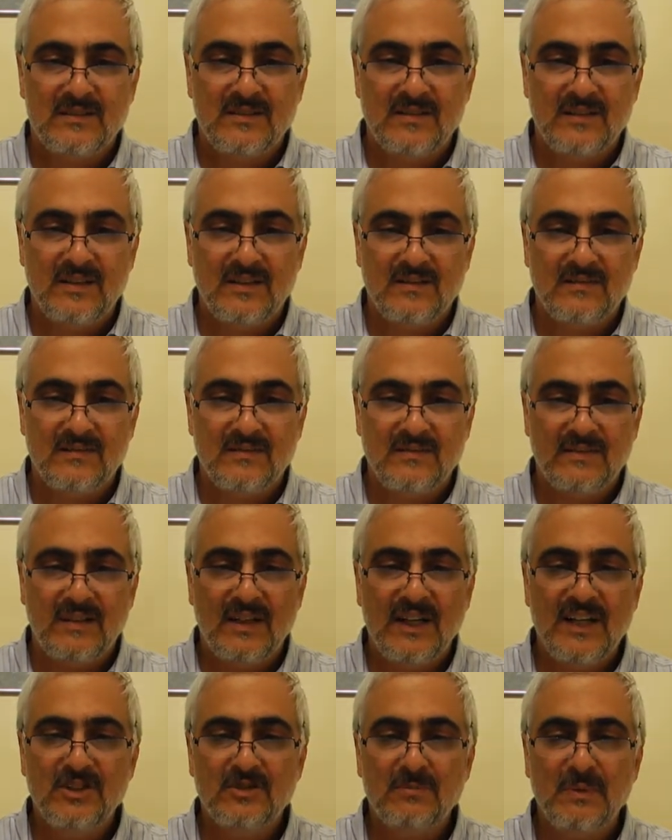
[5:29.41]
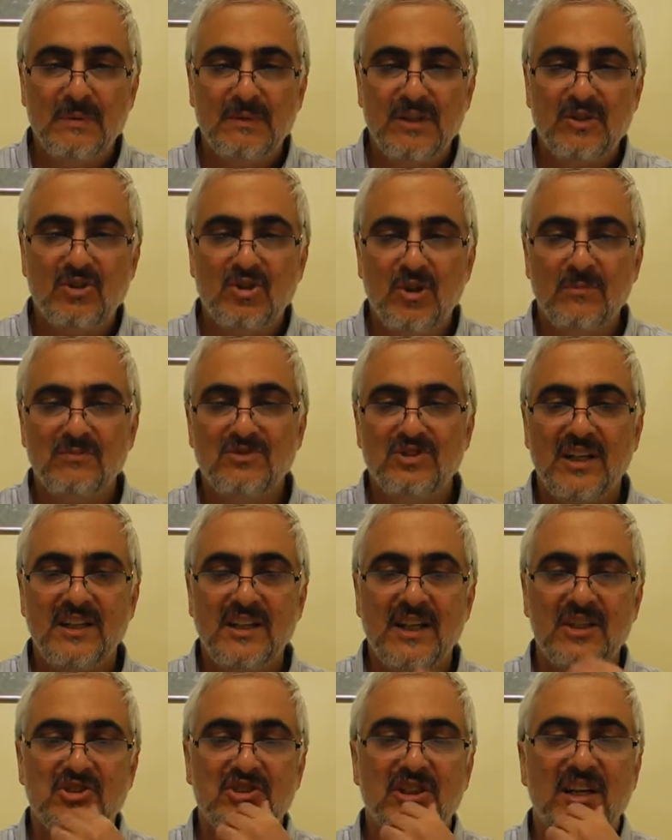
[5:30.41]
Okay. Hainu b'makom
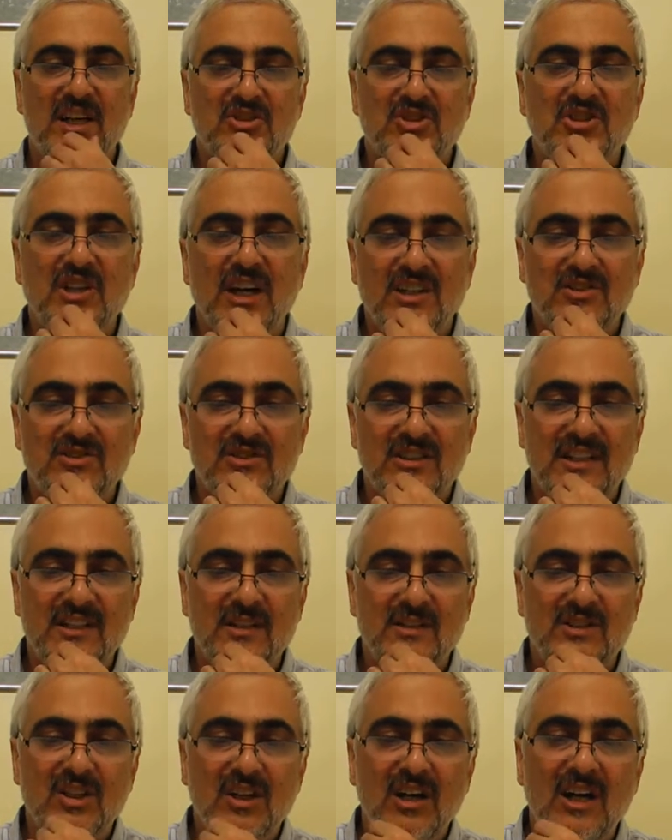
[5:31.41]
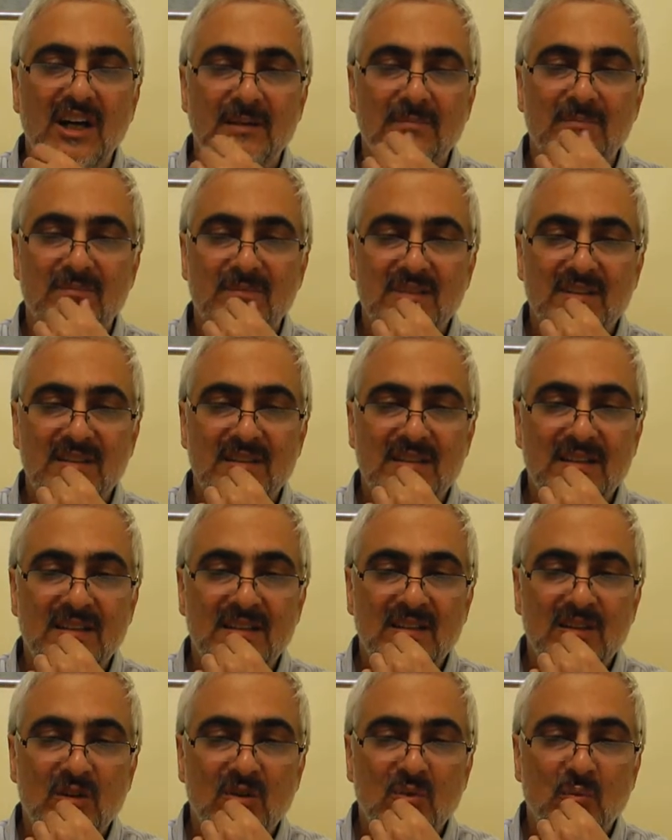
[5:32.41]
shayesh hashash, in a time
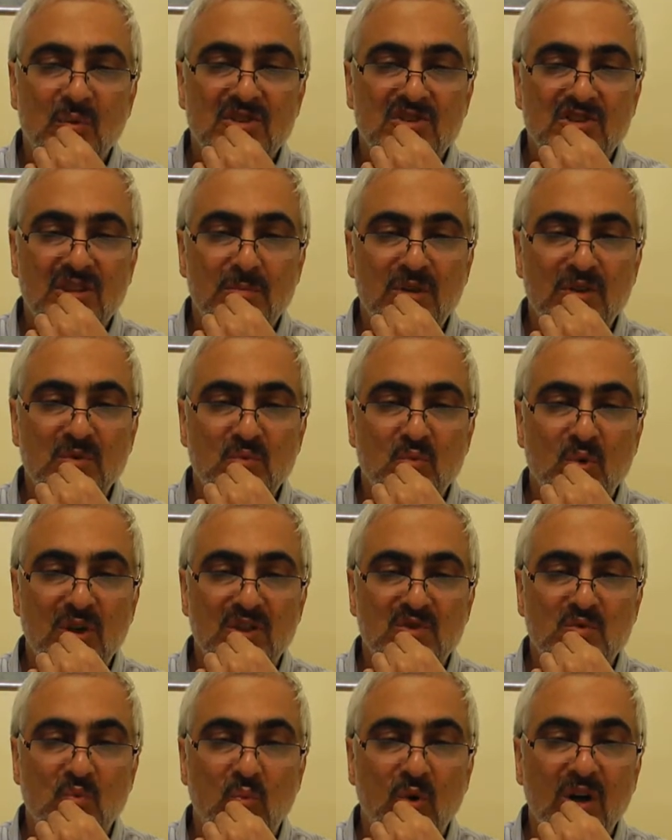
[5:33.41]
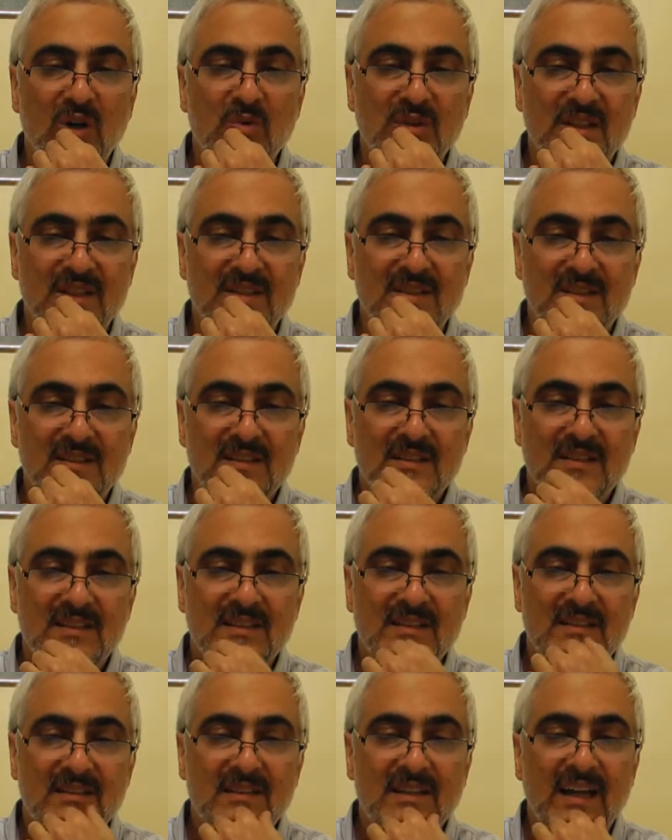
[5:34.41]
when someone was worried
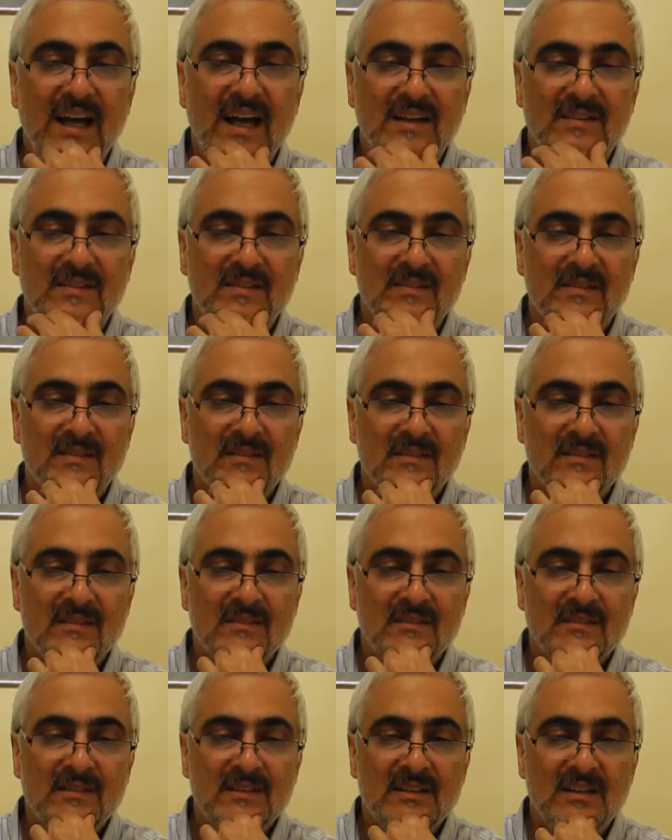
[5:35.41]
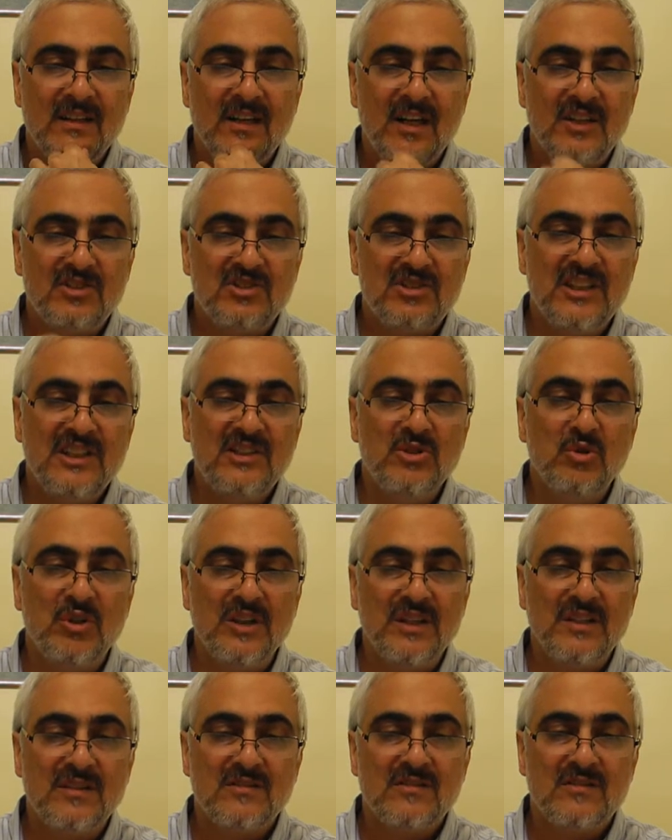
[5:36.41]
that
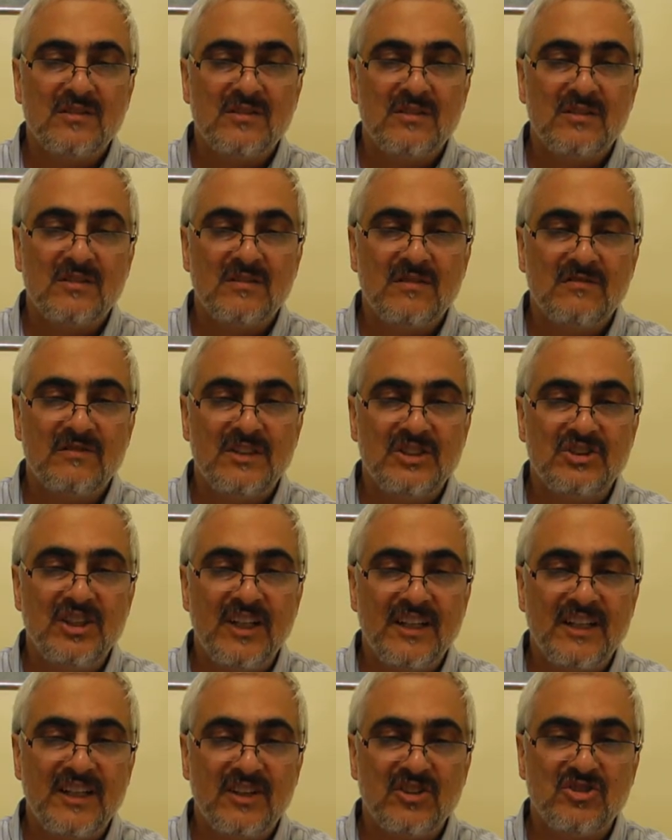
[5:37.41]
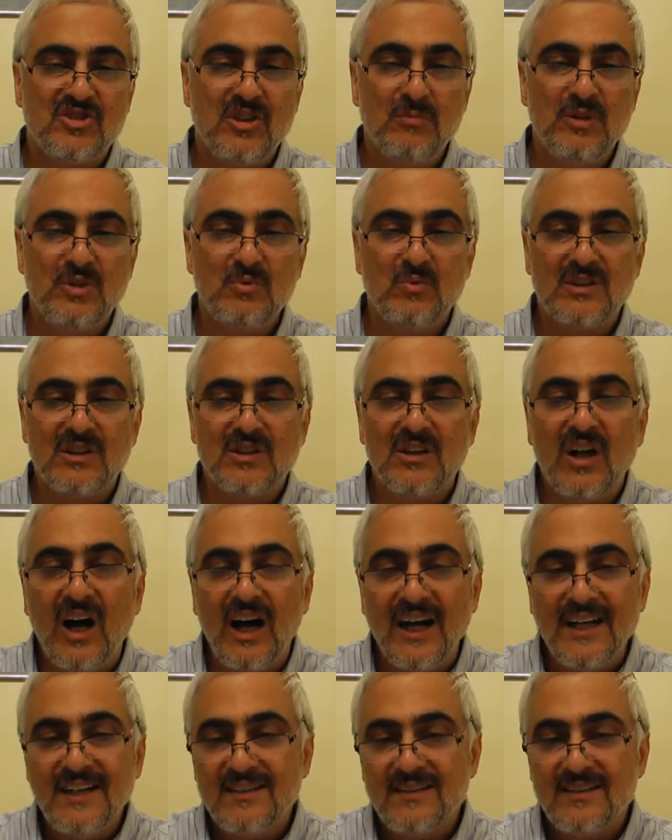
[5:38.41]
shinui v'sheker, someone would
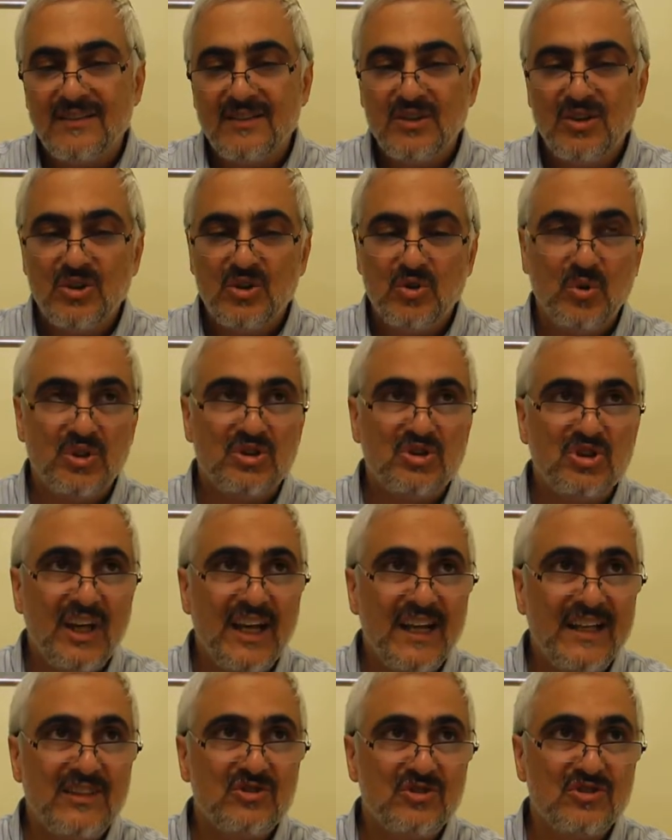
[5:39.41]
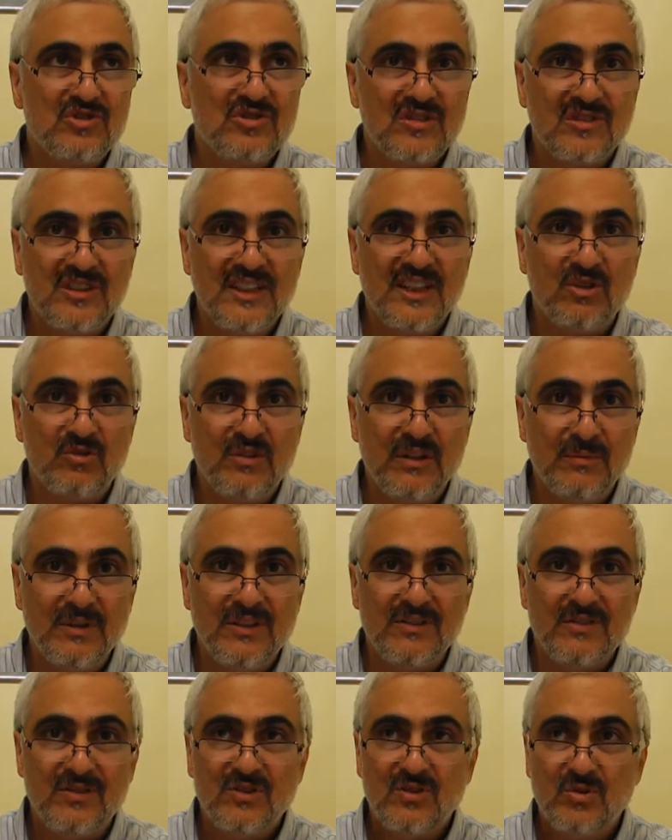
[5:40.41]
lie or change the
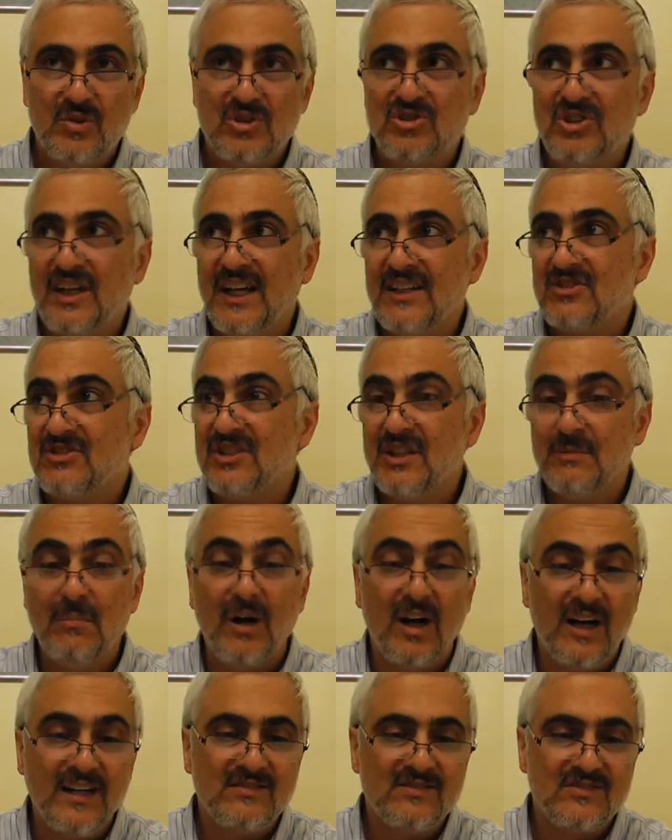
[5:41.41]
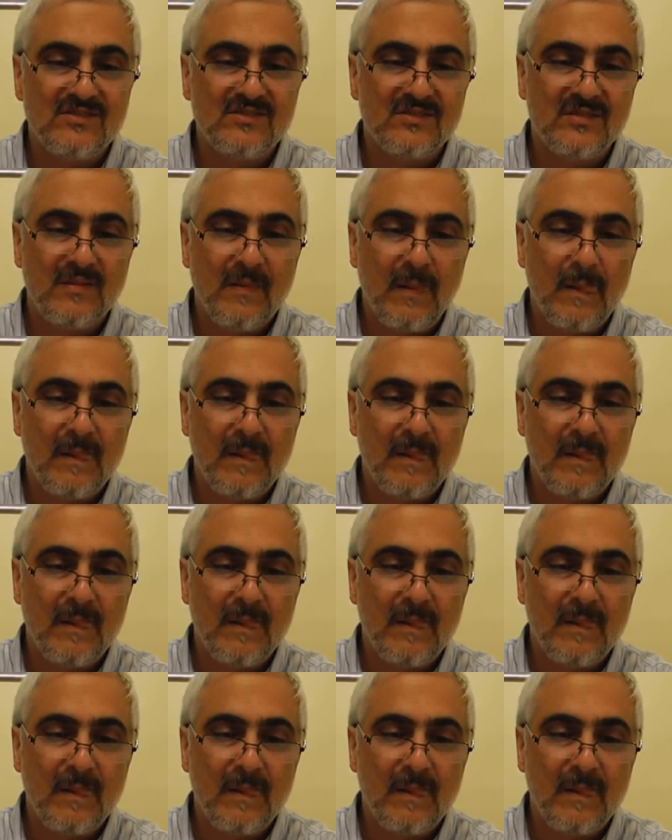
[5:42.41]
agreement or change their minds.